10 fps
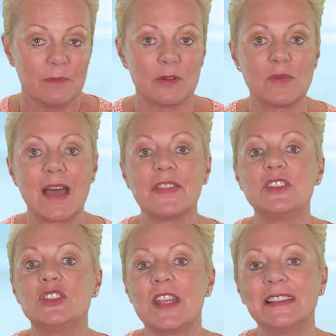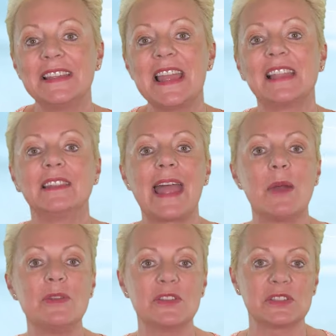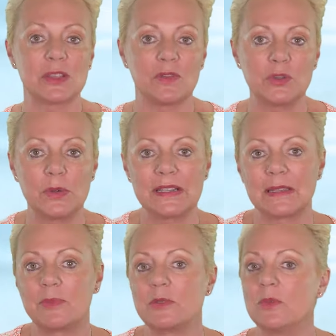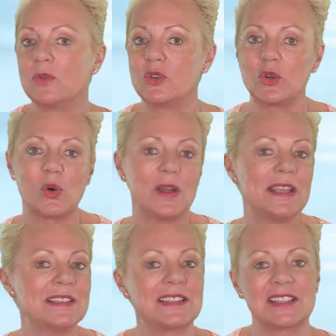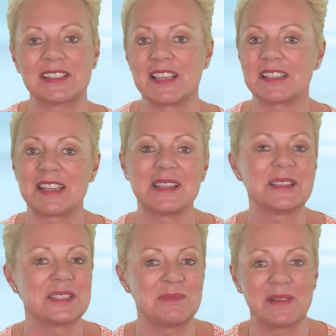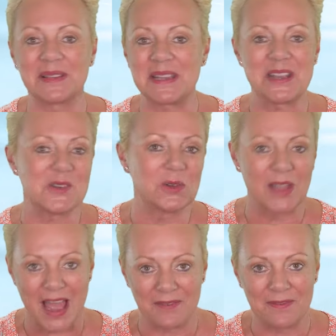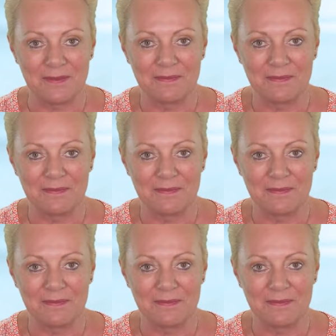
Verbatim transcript: but rather gently allowing yourself to accept more joy, success, and stability in your life.